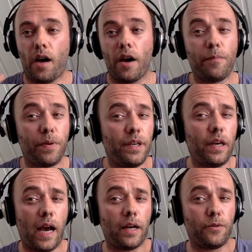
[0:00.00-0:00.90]

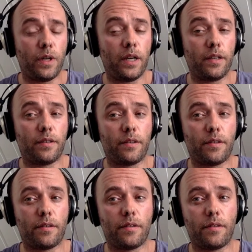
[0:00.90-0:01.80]
IP
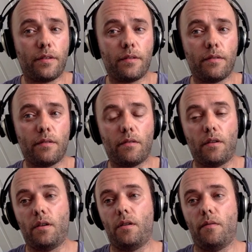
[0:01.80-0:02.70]
address
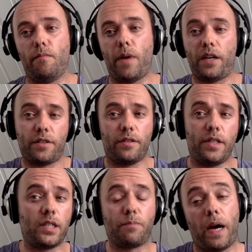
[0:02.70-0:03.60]
uh,
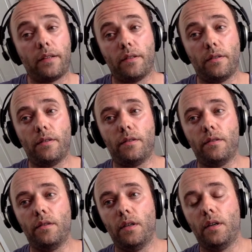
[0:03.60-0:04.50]
matches this
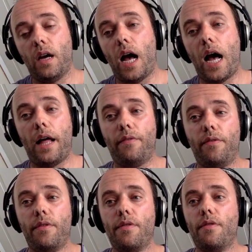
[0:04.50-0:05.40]
pattern
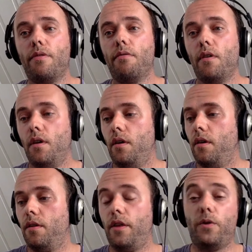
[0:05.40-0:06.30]
and
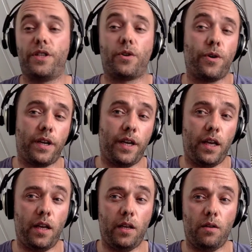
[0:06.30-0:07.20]
there is a
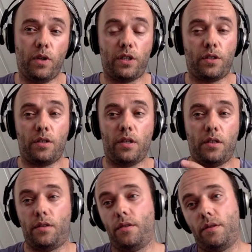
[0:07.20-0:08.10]
cookie which
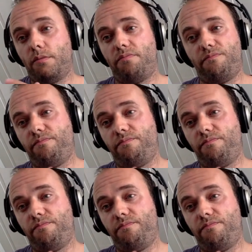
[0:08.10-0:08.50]
is